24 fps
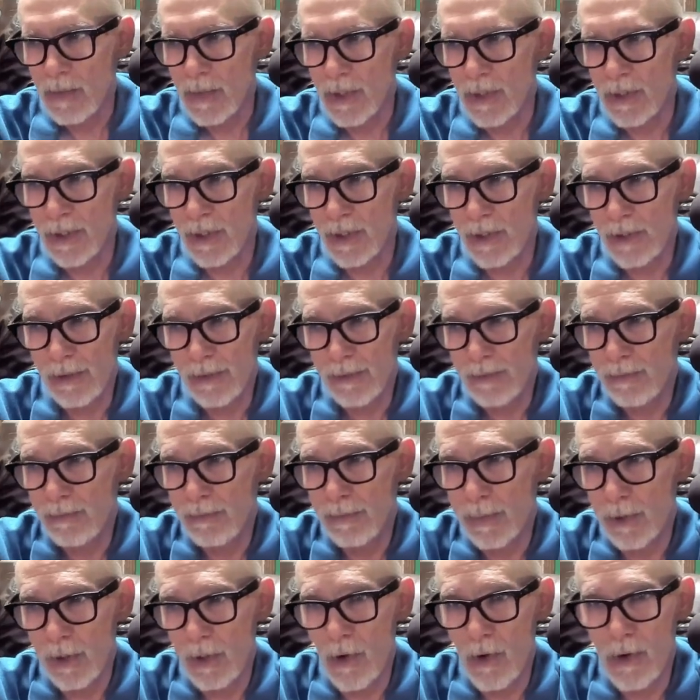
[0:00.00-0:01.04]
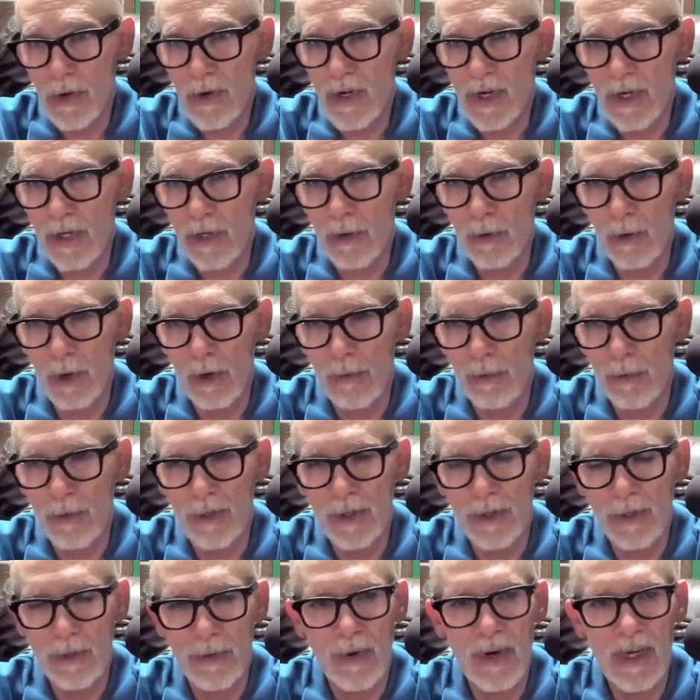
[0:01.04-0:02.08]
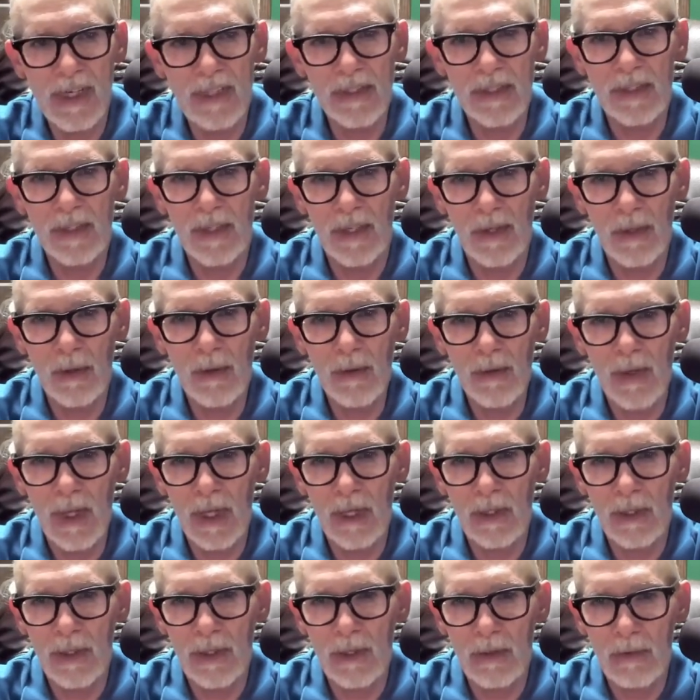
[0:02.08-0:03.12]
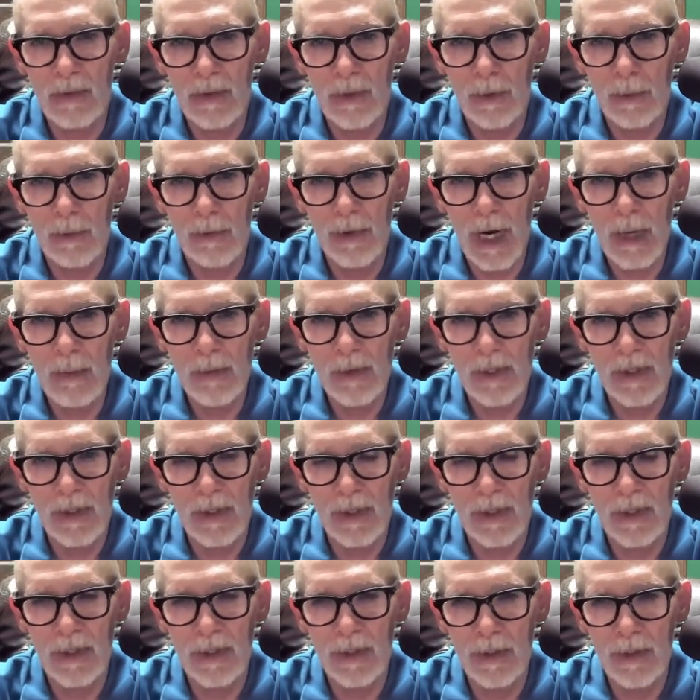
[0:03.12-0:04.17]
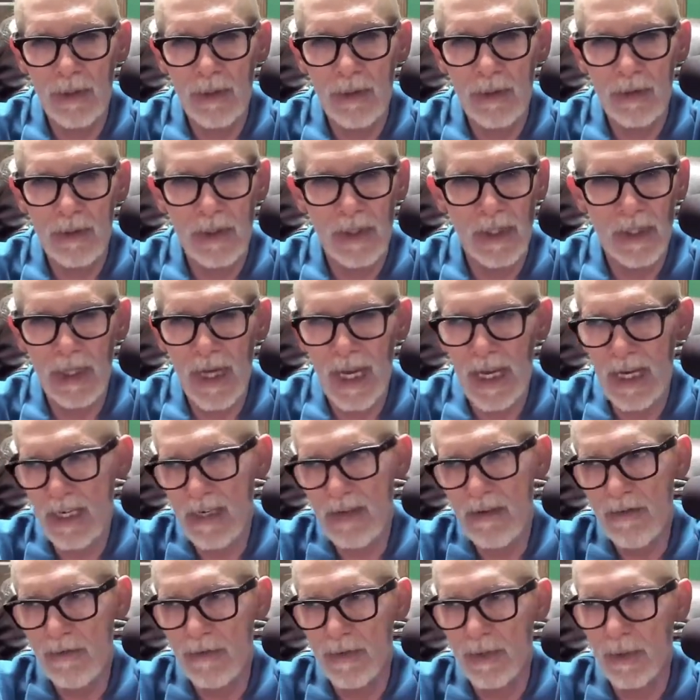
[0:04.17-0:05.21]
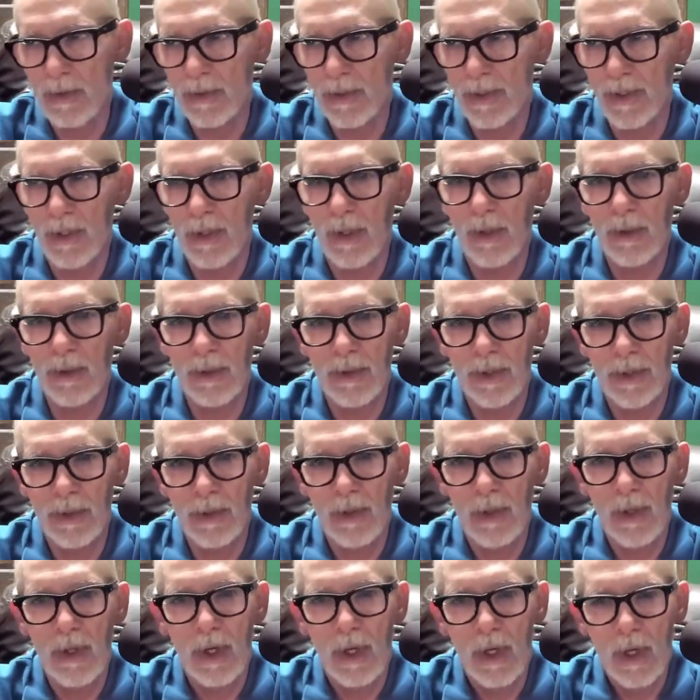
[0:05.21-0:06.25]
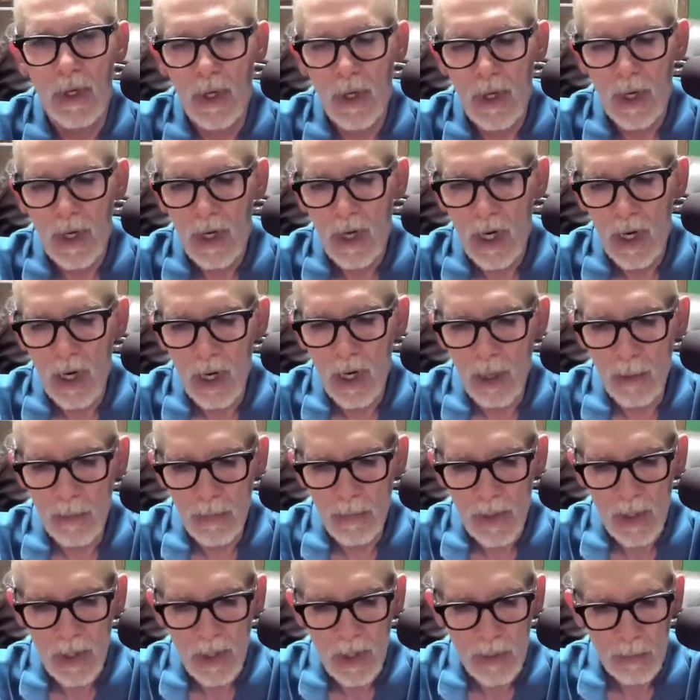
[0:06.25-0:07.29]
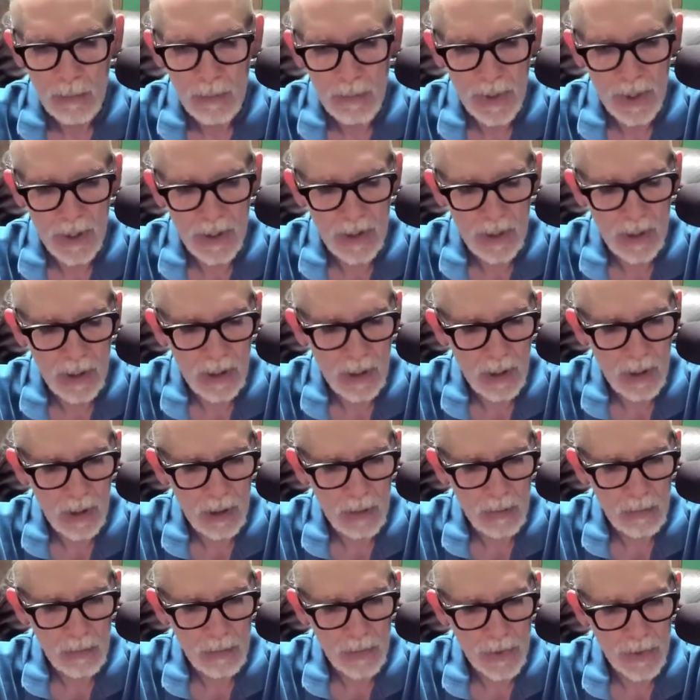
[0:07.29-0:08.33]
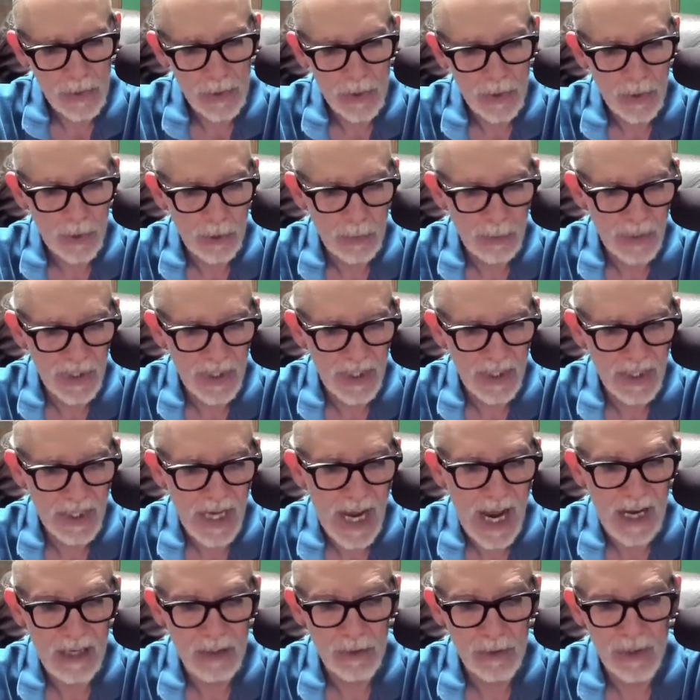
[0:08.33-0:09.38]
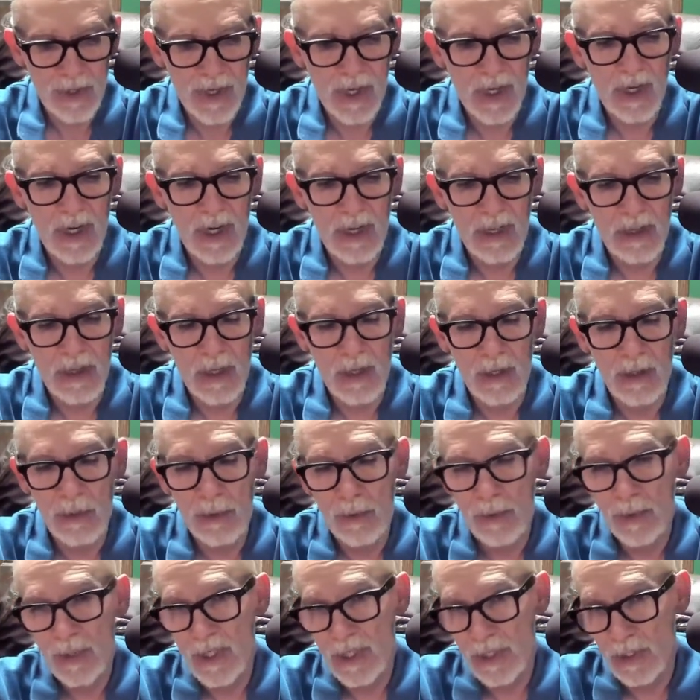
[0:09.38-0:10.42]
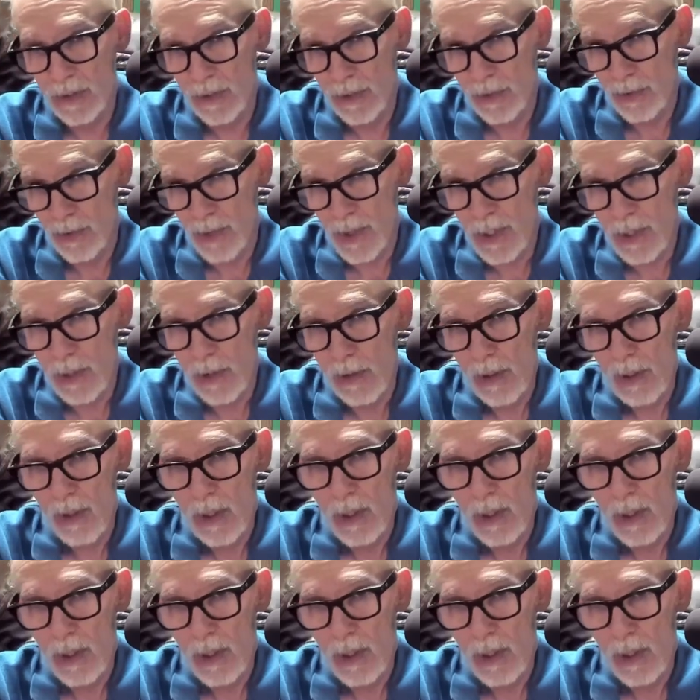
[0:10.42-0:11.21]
You're just learning a really great skill that you're probably going to use in any field you go to. Um, but you could be indoctrinated, I think, through history.